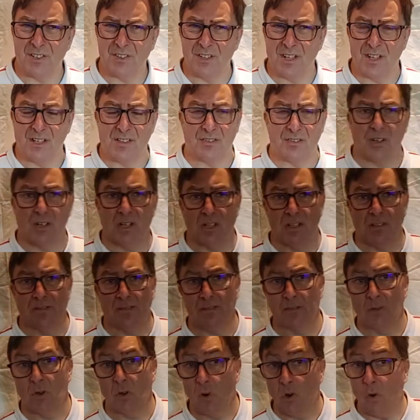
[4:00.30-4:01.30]
do they drive?
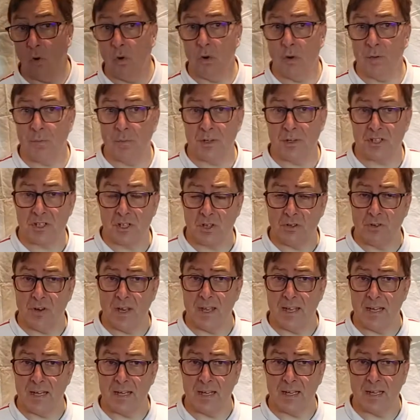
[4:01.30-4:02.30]
All of which are
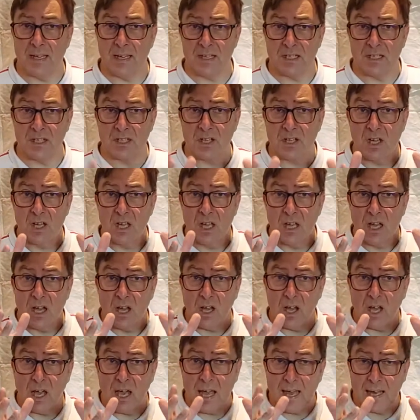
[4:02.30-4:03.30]
great indicators.
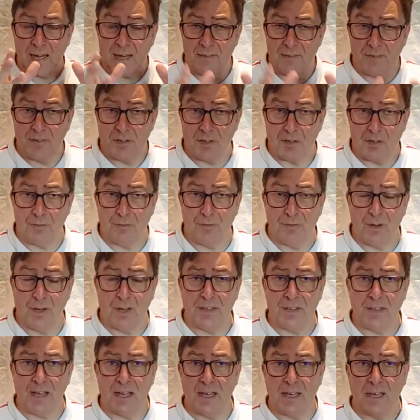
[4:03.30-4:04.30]
And if you can
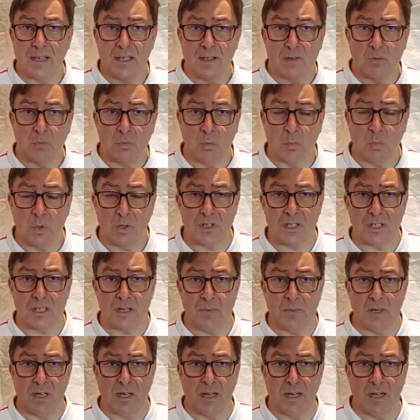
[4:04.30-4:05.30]
find that, what
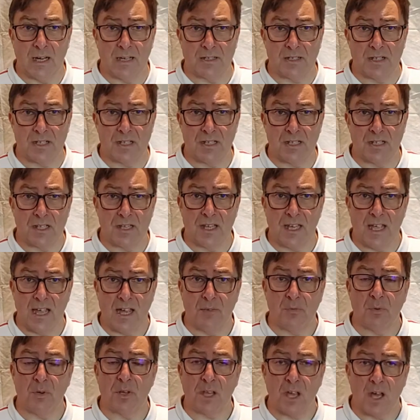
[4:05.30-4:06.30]
similarities do they
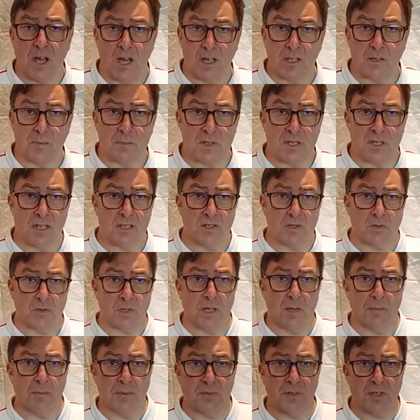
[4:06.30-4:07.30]
have with other potential
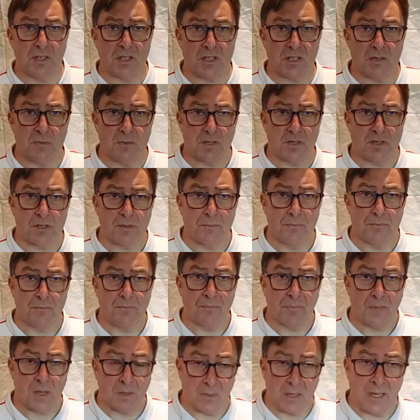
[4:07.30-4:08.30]
type of customers?
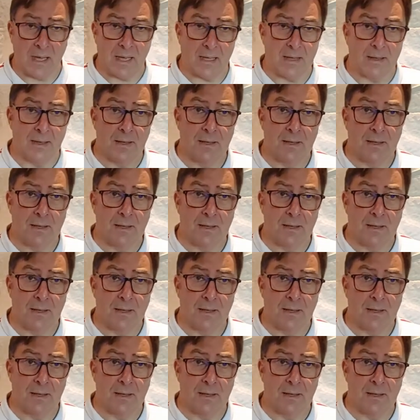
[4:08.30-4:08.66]
Okay.